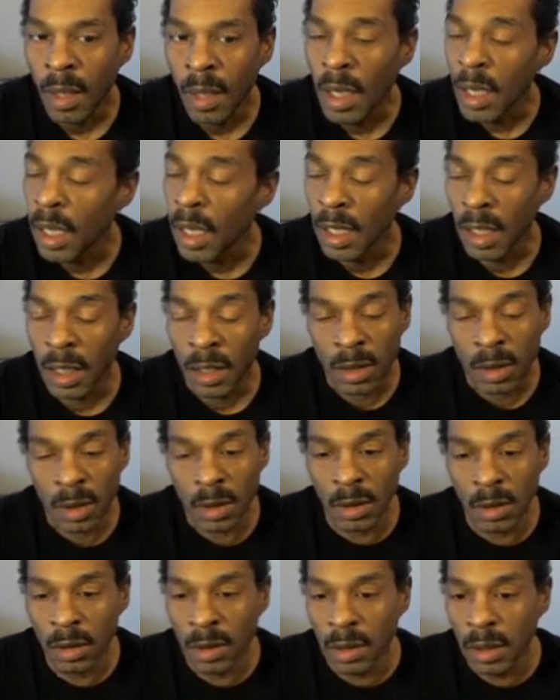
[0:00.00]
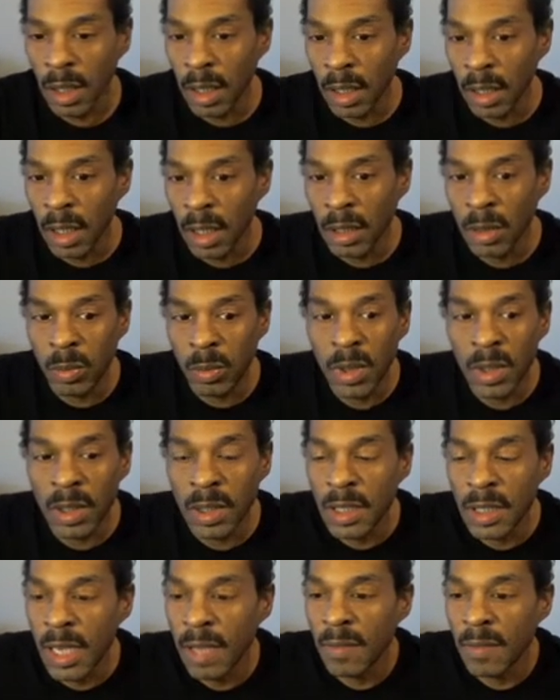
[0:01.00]
Unless unless we just
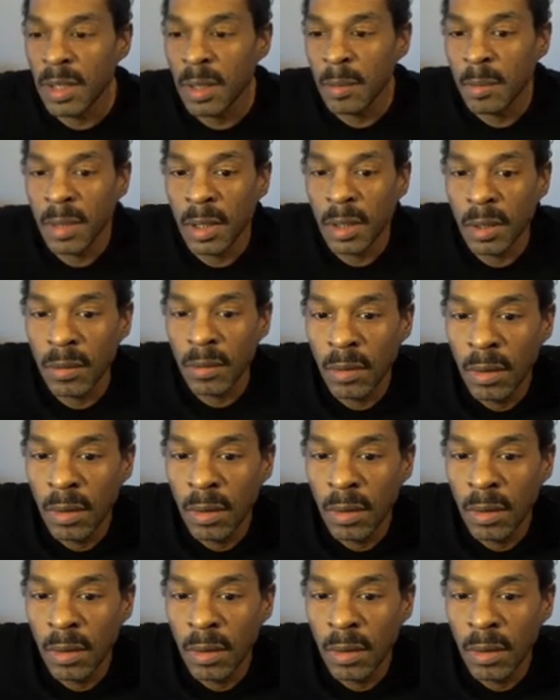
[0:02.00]
have the